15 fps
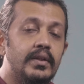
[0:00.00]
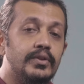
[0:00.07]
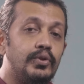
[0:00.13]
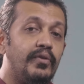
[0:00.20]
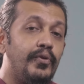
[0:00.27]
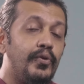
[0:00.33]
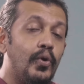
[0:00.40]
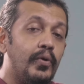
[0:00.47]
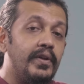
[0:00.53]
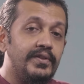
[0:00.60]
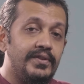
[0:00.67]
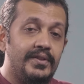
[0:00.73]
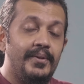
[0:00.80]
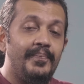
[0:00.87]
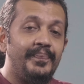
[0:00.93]
So if you
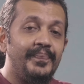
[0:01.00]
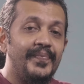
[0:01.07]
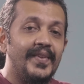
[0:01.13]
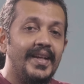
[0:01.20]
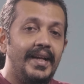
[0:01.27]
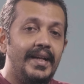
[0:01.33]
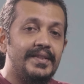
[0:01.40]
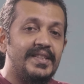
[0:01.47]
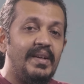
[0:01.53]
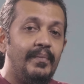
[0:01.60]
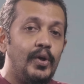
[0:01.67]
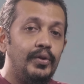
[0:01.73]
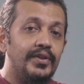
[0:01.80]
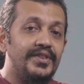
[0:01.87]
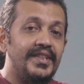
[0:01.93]
notice, it's coming
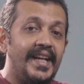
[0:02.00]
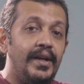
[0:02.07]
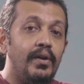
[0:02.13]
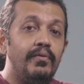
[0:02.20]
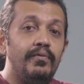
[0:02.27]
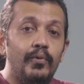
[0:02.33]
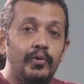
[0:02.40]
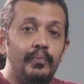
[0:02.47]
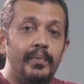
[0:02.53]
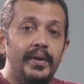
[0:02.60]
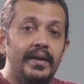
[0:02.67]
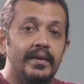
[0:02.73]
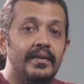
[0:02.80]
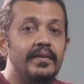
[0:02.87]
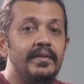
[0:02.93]
on the second and fourth
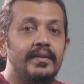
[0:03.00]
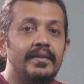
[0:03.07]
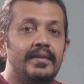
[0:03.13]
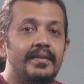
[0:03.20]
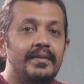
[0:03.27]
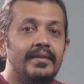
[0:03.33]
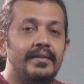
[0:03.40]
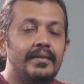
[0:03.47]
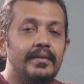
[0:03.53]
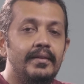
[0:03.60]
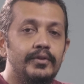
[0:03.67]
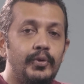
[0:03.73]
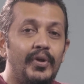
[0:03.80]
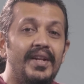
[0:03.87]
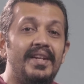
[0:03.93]
beat.
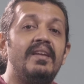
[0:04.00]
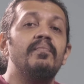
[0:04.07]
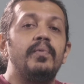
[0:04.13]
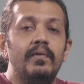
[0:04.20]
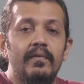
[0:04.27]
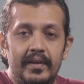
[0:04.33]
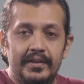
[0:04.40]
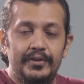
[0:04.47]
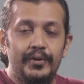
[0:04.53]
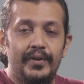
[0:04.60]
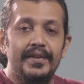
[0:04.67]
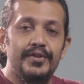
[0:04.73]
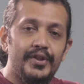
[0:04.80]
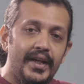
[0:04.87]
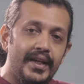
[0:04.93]
So you can improvise, you
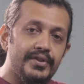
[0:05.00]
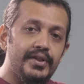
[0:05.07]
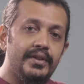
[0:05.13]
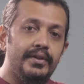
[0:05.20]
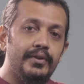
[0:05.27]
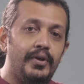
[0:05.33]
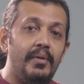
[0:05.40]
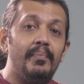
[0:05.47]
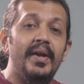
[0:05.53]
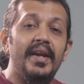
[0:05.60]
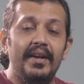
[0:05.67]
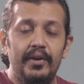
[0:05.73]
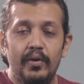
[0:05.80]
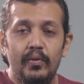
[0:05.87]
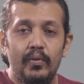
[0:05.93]
can change it, you can make
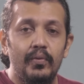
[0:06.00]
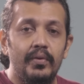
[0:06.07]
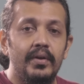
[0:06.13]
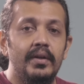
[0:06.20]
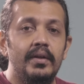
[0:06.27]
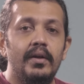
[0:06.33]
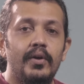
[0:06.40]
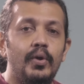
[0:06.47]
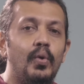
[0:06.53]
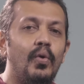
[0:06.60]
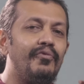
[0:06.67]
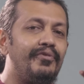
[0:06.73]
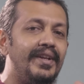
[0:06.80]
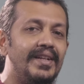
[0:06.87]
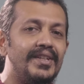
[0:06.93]
it your own.
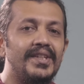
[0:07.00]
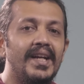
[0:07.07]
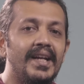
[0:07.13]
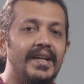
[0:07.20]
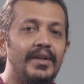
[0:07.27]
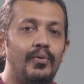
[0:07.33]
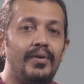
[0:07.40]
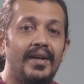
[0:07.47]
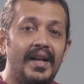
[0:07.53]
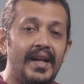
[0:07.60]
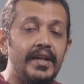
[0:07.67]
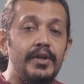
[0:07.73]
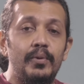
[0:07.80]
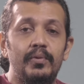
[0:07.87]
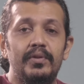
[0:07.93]
Don't feel shy to try
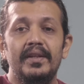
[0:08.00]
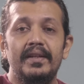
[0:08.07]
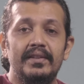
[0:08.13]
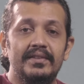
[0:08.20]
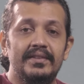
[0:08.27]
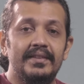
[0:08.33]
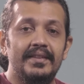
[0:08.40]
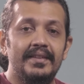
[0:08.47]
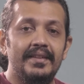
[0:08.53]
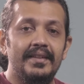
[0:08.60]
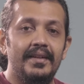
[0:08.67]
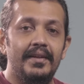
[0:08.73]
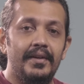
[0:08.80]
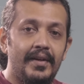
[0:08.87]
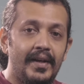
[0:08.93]
new things.
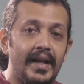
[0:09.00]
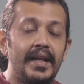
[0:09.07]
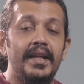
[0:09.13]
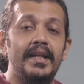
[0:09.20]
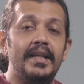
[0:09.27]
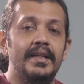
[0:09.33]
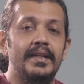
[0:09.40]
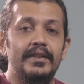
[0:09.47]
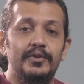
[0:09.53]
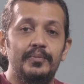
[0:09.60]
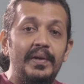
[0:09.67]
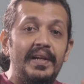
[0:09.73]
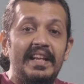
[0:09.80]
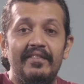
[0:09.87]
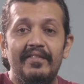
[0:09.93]
Trying is
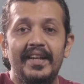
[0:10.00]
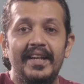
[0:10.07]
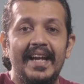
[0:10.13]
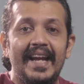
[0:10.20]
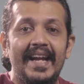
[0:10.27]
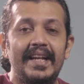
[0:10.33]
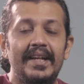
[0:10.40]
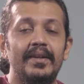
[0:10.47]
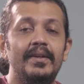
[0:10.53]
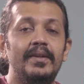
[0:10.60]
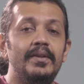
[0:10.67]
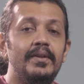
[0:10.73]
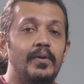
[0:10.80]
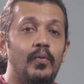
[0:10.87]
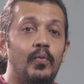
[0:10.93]
believing, and
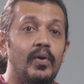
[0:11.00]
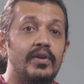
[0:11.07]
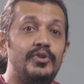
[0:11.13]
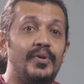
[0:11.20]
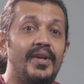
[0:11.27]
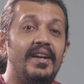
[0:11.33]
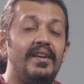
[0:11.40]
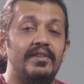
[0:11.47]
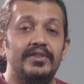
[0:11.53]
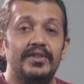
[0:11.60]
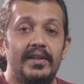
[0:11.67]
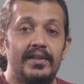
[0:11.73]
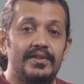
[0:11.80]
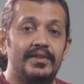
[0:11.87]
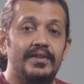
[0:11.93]
once you get
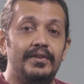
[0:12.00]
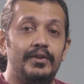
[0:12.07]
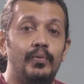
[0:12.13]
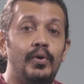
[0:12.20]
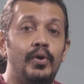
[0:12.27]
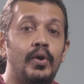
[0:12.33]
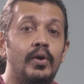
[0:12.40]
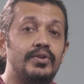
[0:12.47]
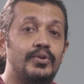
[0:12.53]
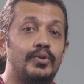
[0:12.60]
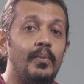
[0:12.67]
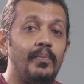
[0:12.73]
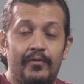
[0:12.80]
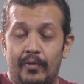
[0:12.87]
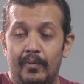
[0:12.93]
results, you will not
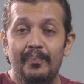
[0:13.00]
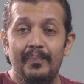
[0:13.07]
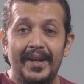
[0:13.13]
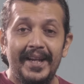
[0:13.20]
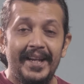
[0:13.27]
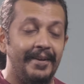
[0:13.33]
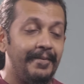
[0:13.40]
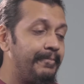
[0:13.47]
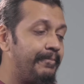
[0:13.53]
stop from playing.